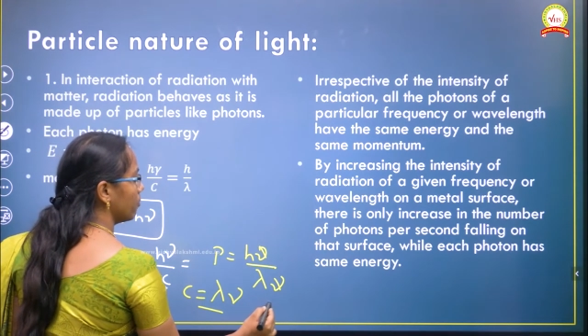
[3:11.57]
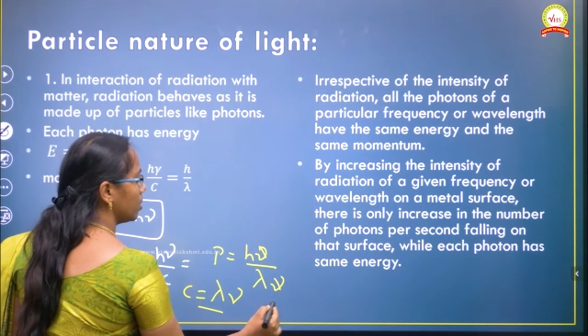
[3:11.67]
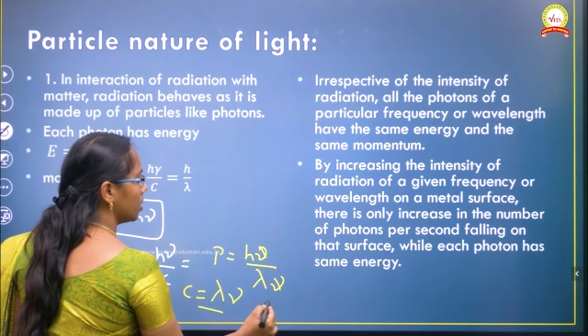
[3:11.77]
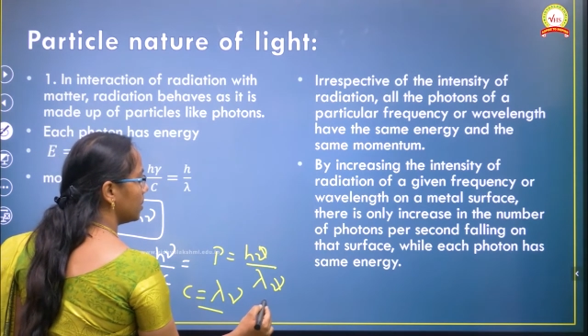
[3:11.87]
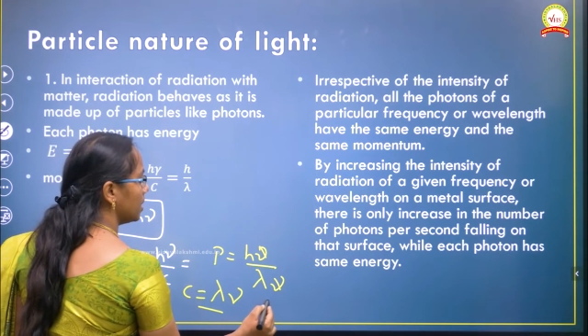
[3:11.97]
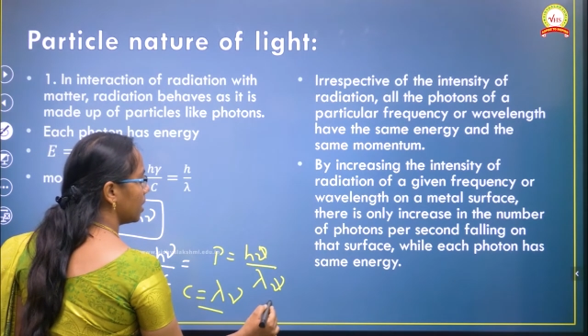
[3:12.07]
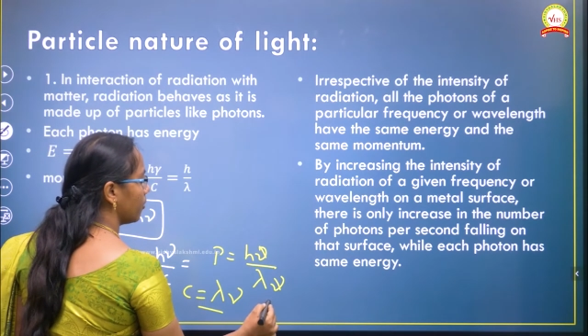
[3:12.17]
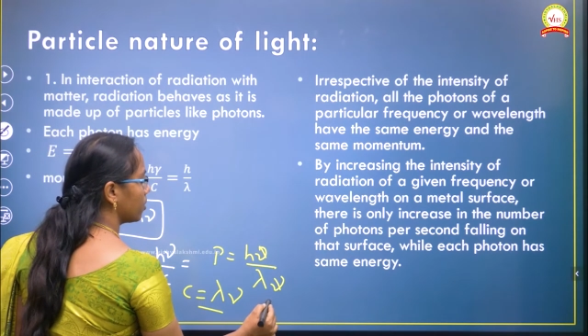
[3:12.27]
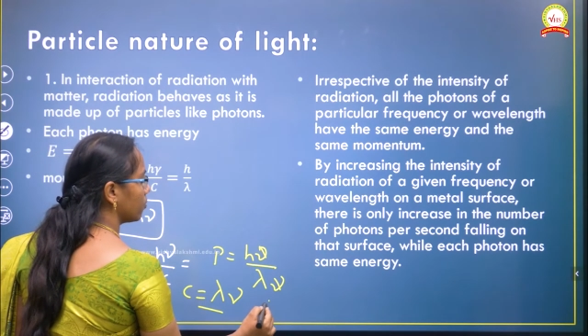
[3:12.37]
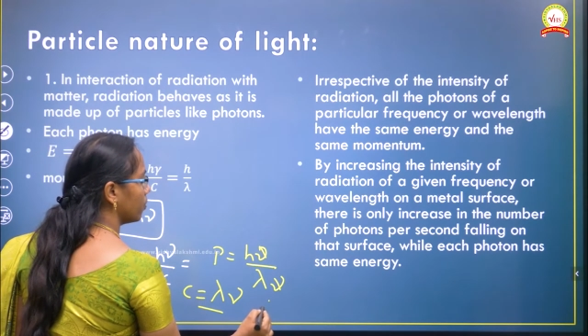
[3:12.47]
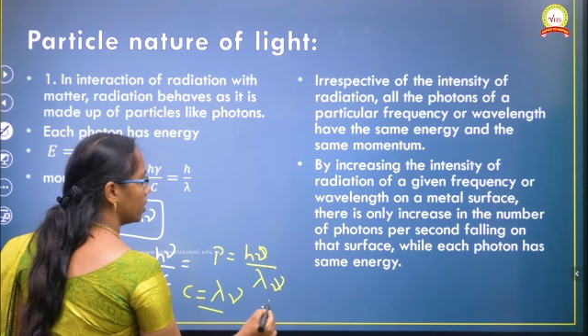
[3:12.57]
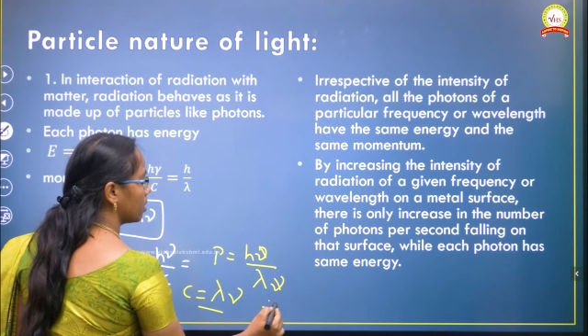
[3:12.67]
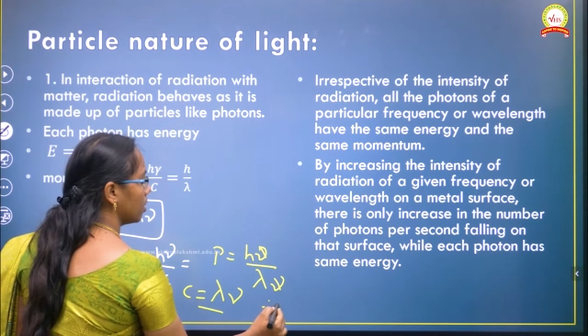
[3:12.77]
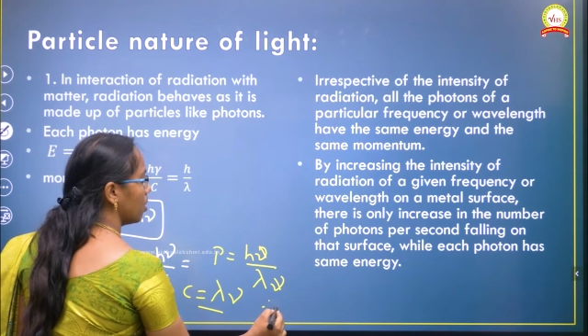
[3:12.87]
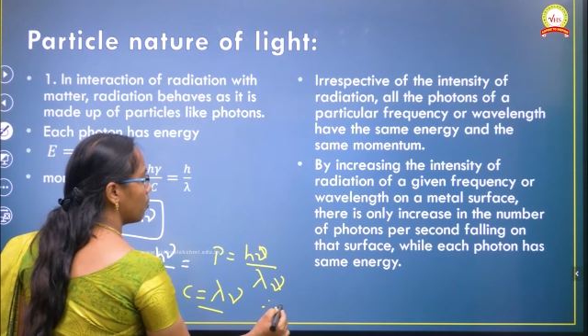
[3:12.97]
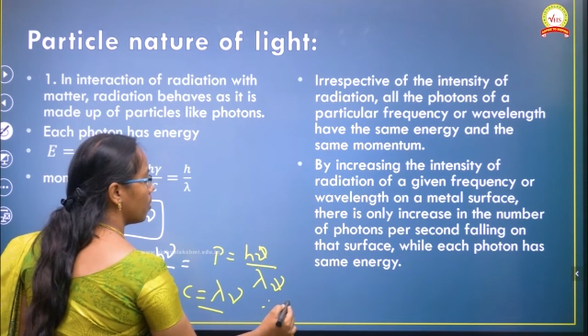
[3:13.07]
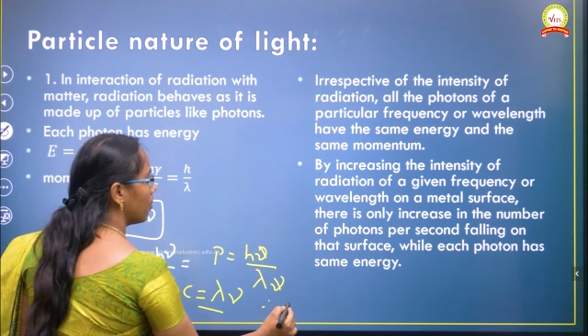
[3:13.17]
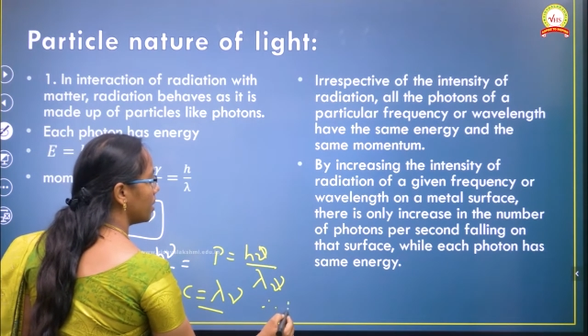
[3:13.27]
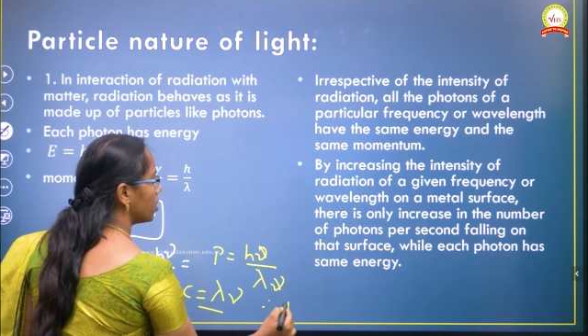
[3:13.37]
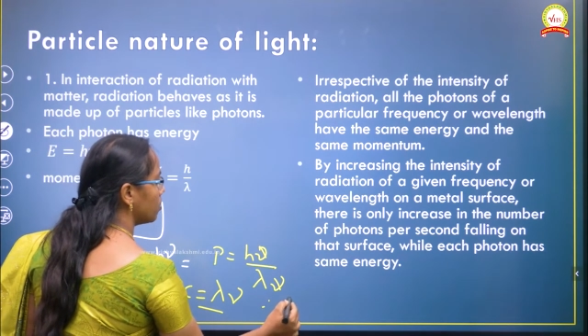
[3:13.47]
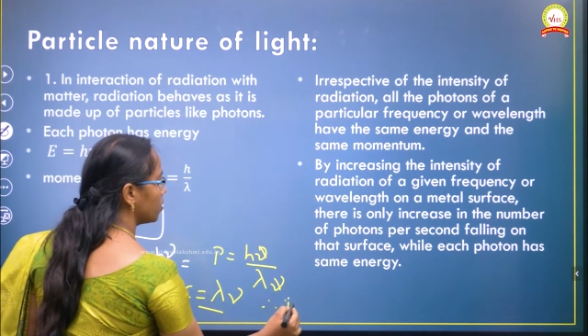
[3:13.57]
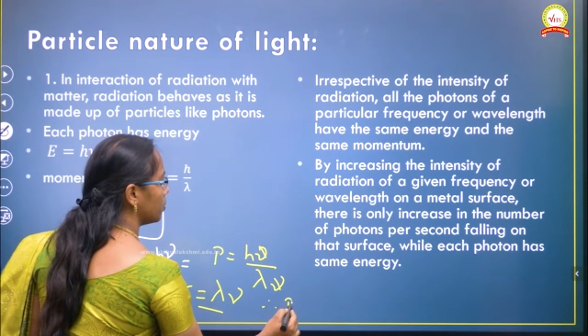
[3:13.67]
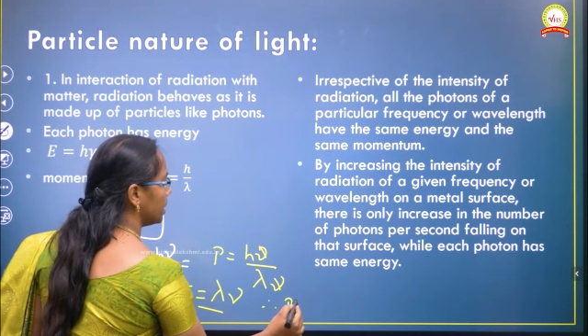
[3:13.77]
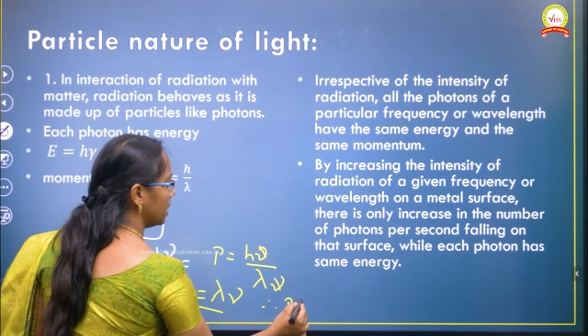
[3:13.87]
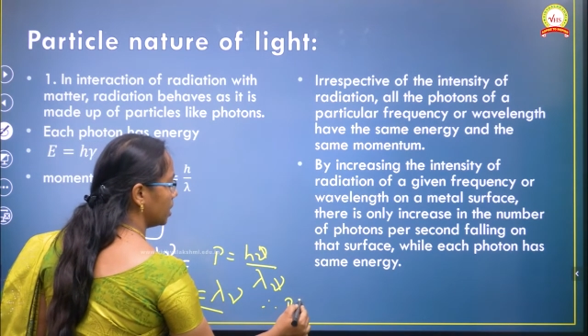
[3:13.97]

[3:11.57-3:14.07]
We will be left with momentum to be